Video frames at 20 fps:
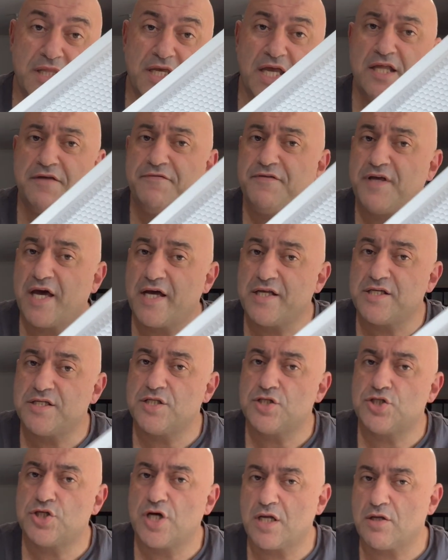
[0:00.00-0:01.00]
again, if you go to the
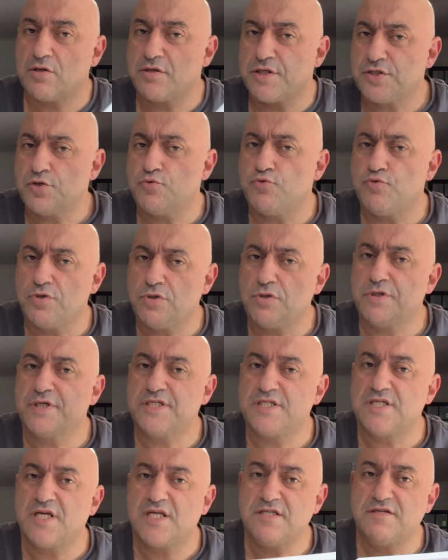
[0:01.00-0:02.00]
channel, there's a real
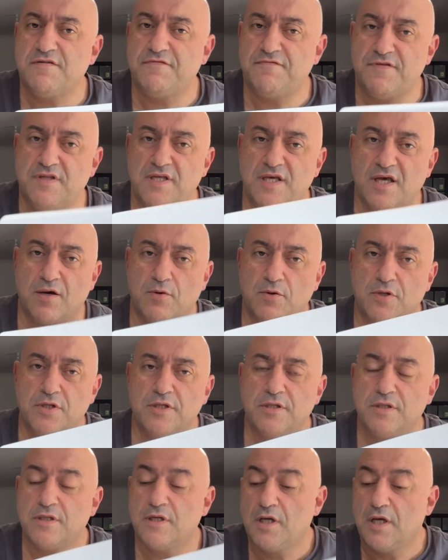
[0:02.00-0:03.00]
extensive video on
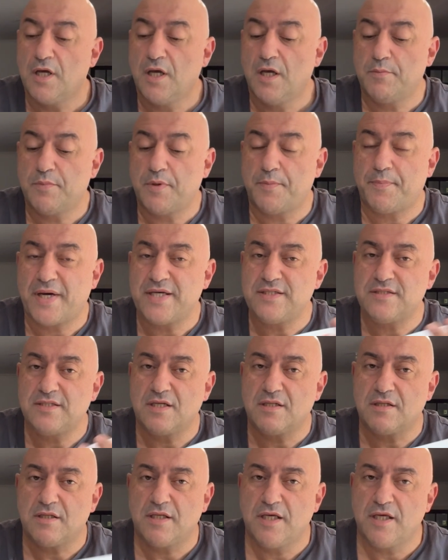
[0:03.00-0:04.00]
it. But
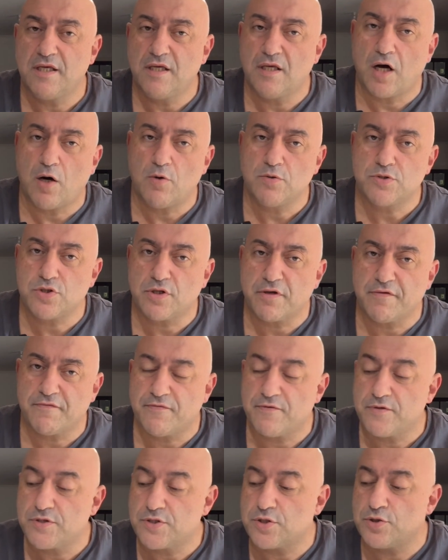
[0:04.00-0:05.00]
basically, I was looking
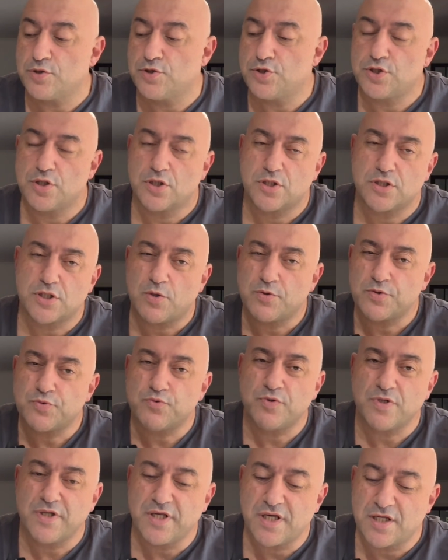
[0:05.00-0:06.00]
for a solution because I was
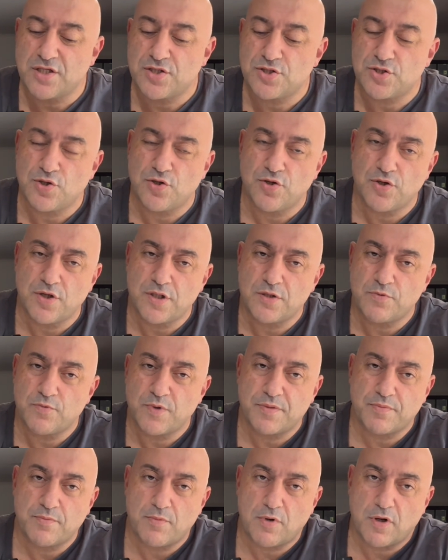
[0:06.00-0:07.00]
really concerned
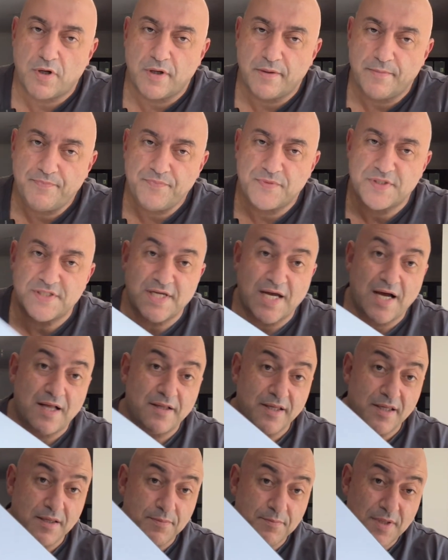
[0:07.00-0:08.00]
with my
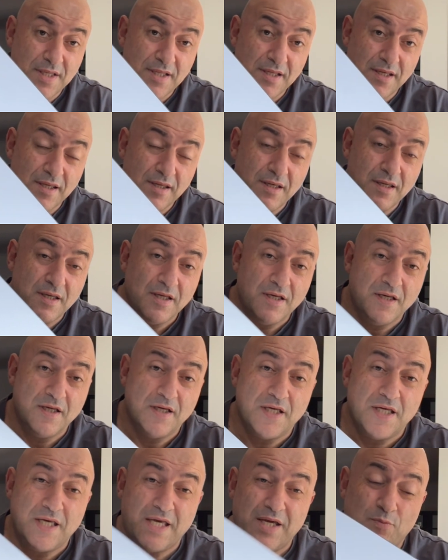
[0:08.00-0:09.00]
Starlink Mini
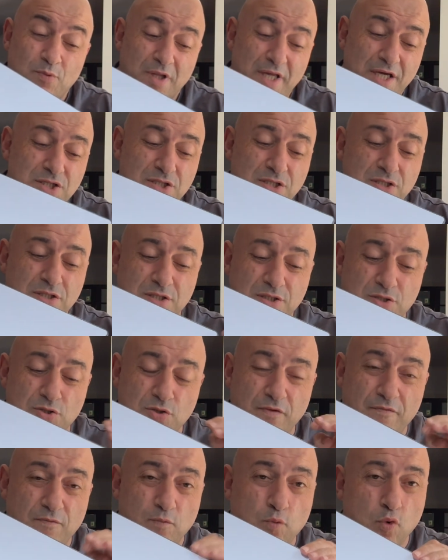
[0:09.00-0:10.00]
in relation to
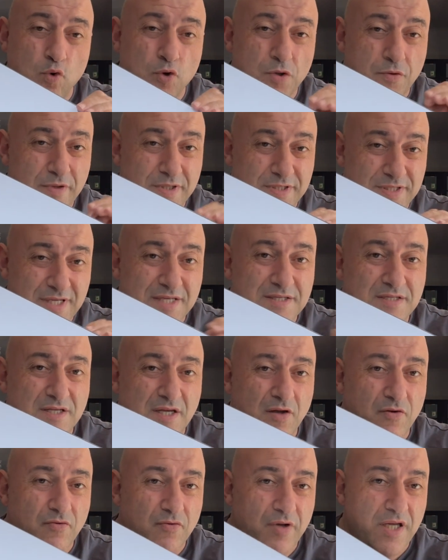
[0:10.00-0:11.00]
sort of water and dust
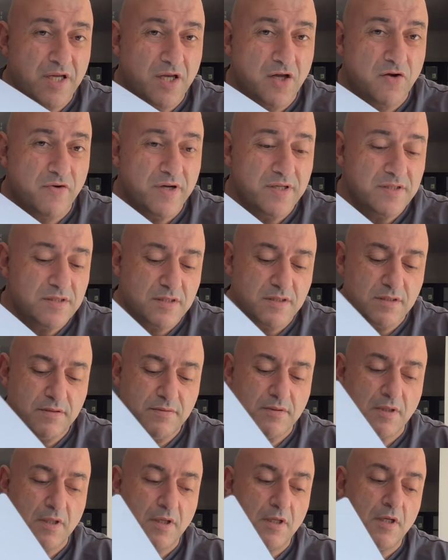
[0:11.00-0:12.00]
ingress.
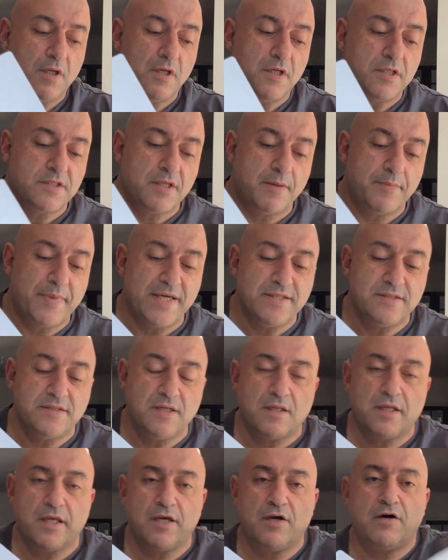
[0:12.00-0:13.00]
So
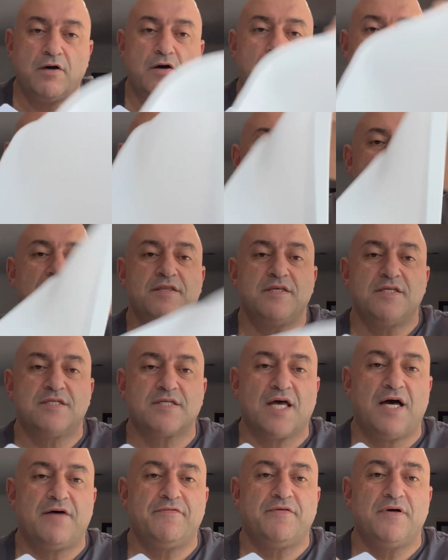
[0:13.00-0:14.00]
basically, I, I found this
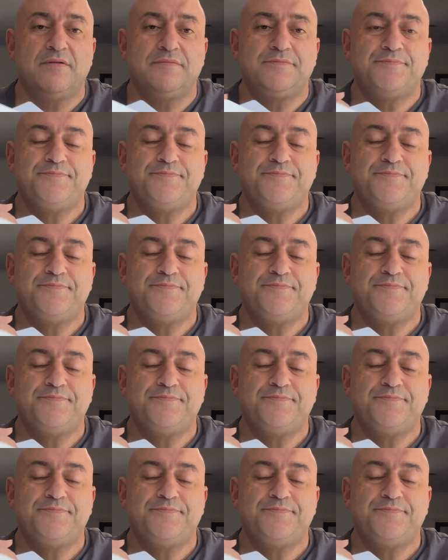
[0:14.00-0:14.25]
cover,